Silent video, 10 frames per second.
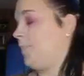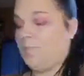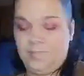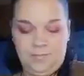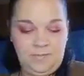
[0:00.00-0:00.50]

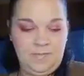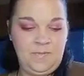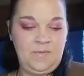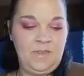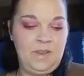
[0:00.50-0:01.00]

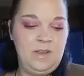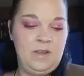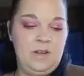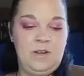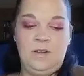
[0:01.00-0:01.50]

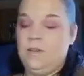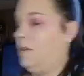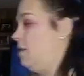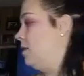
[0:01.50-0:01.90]
Nothing is said.